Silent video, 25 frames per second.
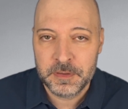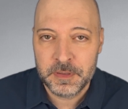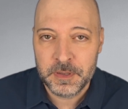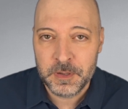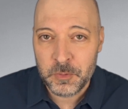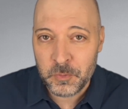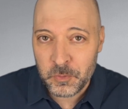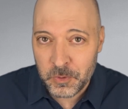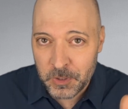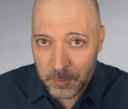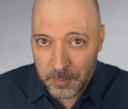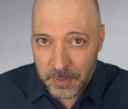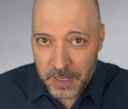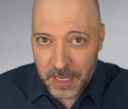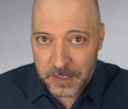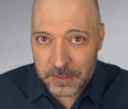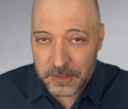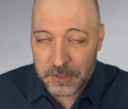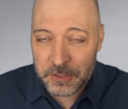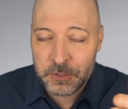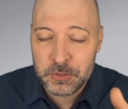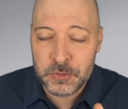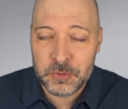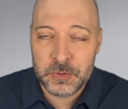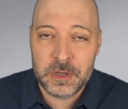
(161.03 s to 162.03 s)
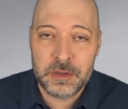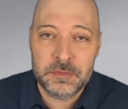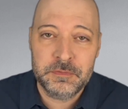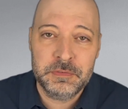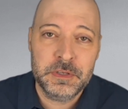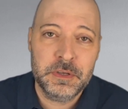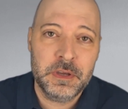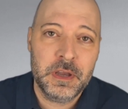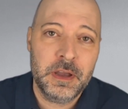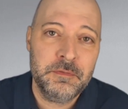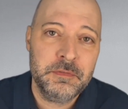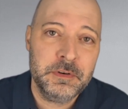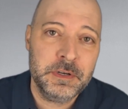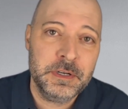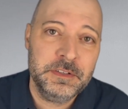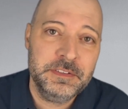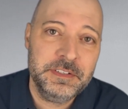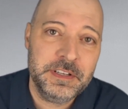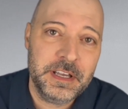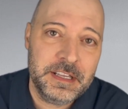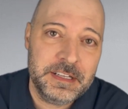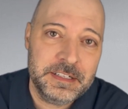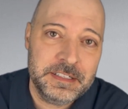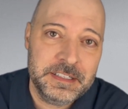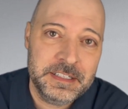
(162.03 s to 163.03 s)
What about you? Have you ever
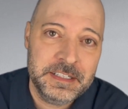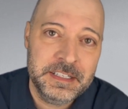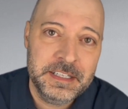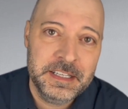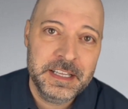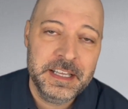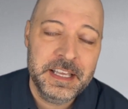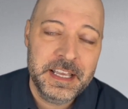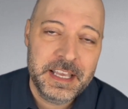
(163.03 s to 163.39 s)
done